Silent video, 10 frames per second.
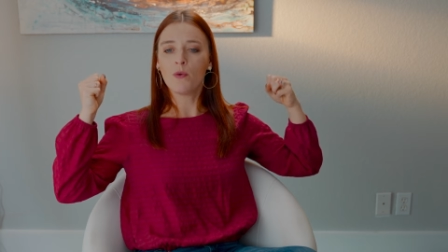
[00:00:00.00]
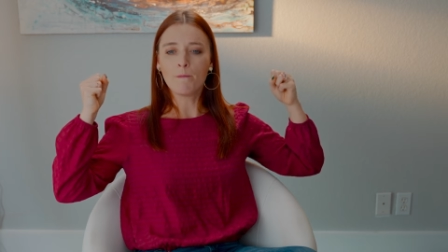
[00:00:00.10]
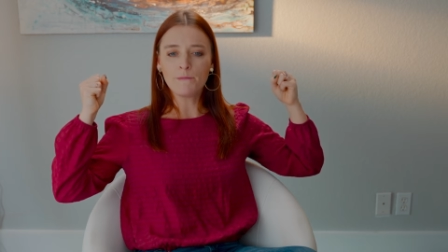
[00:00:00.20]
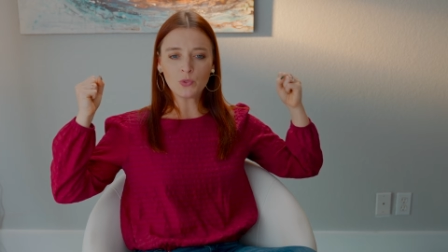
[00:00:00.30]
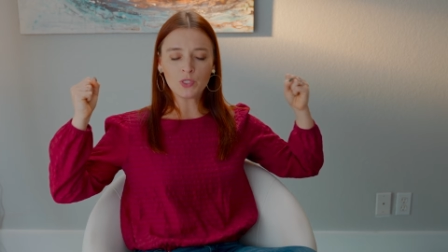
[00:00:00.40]

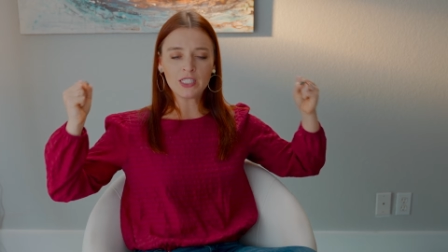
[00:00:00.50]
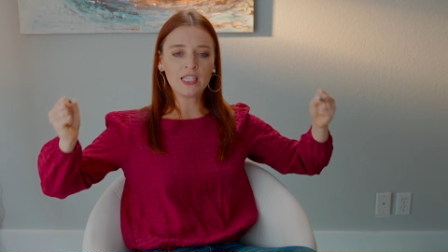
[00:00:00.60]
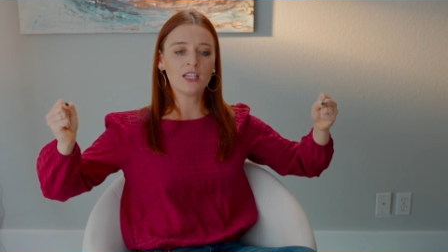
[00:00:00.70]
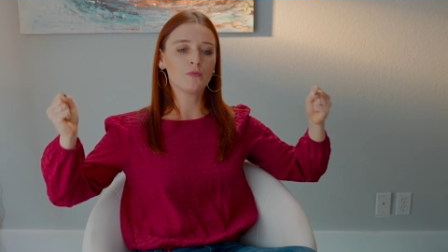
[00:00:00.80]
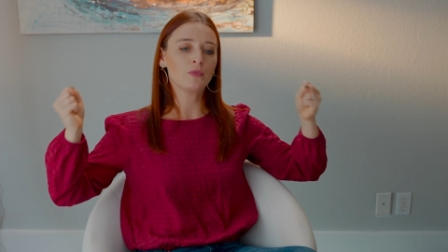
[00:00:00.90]

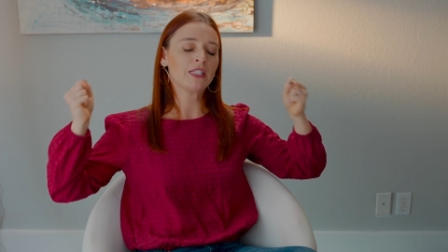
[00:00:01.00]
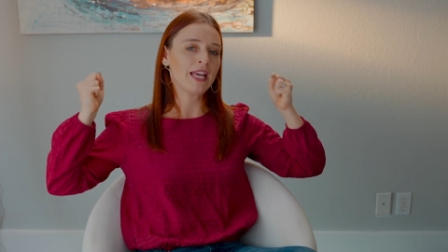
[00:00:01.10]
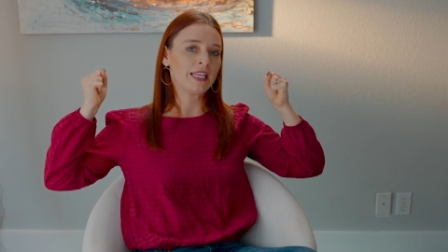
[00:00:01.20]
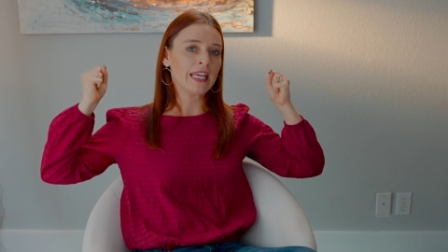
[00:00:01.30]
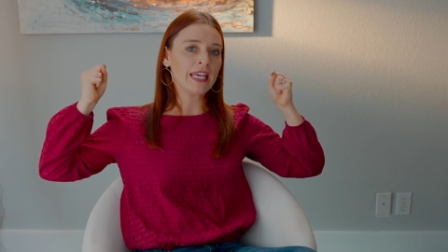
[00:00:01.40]
museums
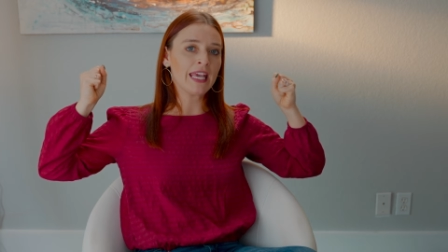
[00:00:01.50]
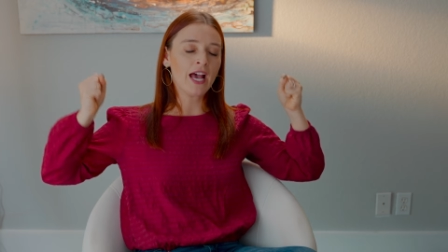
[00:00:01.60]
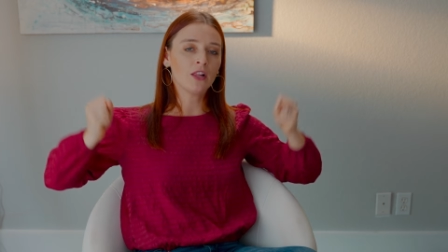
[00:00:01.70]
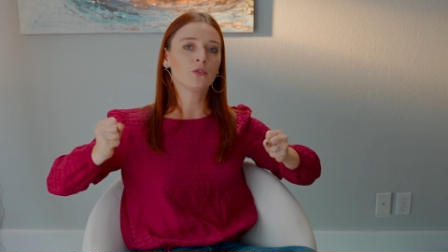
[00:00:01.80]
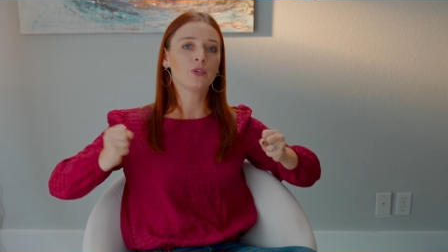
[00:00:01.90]
and
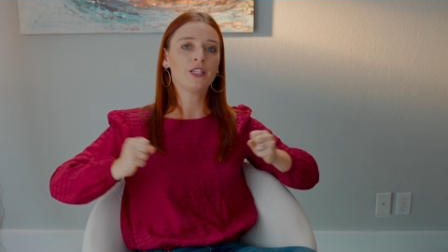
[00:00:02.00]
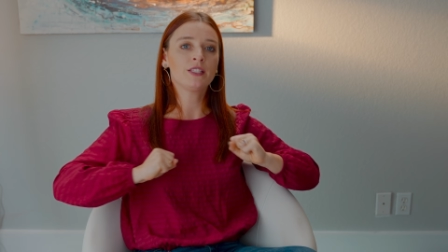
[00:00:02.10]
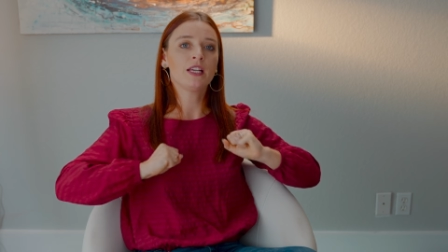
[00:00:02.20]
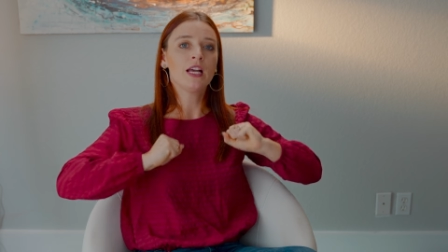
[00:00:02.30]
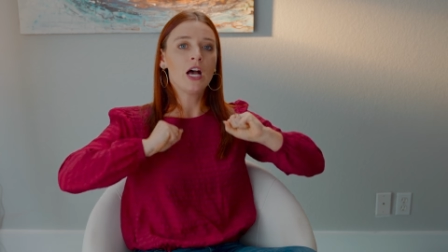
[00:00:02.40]

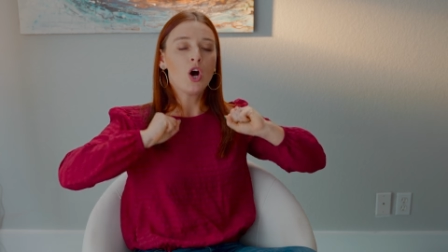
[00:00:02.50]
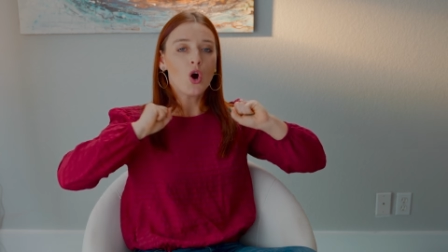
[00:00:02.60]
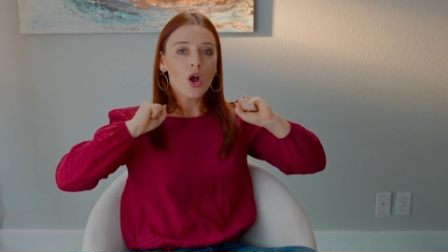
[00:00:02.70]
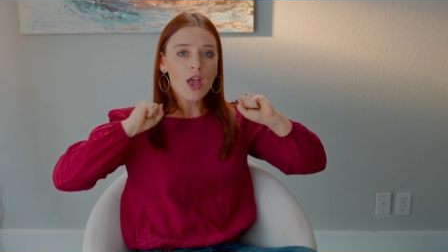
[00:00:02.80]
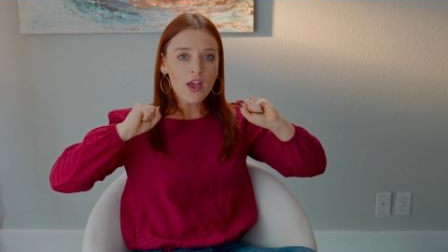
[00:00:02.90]
galleries
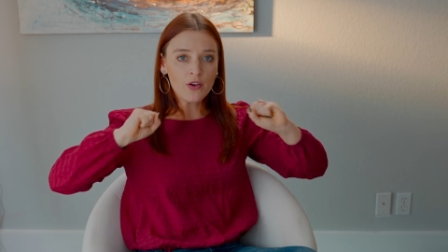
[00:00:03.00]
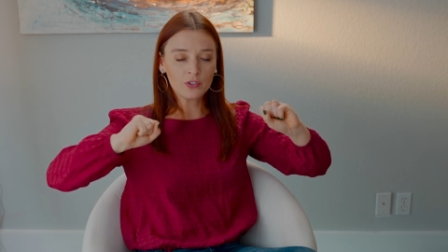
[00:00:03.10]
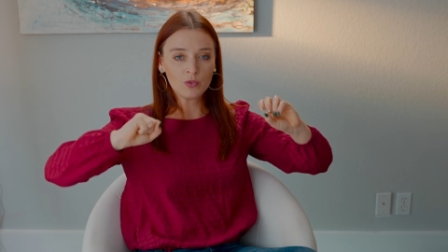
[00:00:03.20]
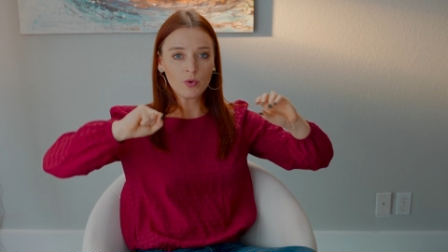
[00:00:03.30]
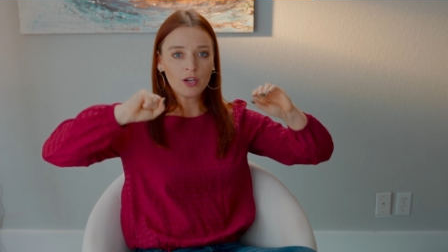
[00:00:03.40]

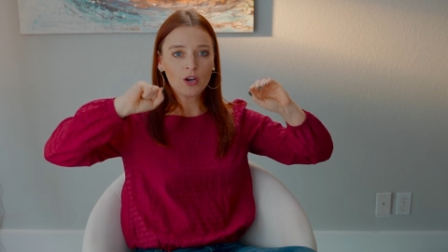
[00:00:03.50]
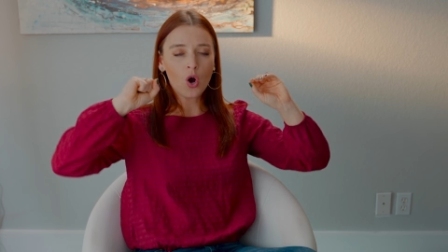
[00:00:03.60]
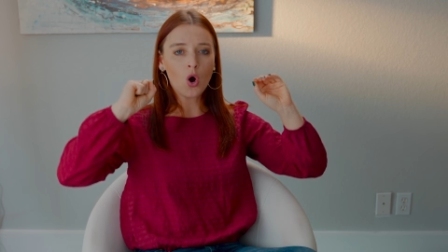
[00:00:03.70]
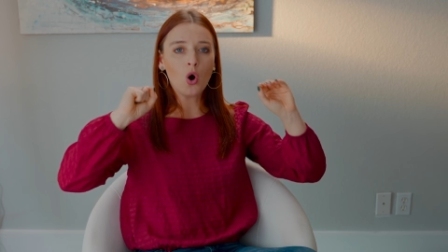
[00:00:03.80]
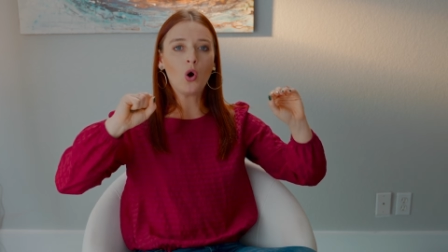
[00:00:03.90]
everywhere
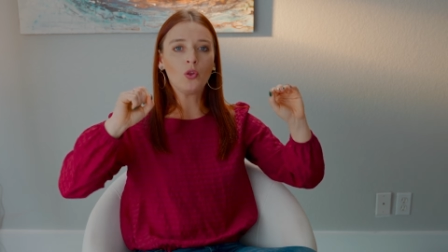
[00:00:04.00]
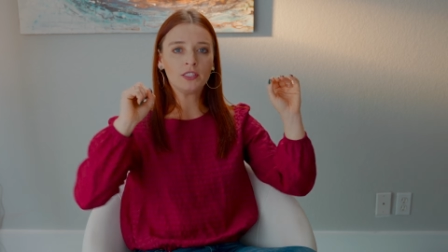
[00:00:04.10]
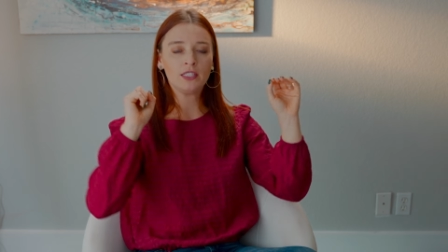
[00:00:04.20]
all the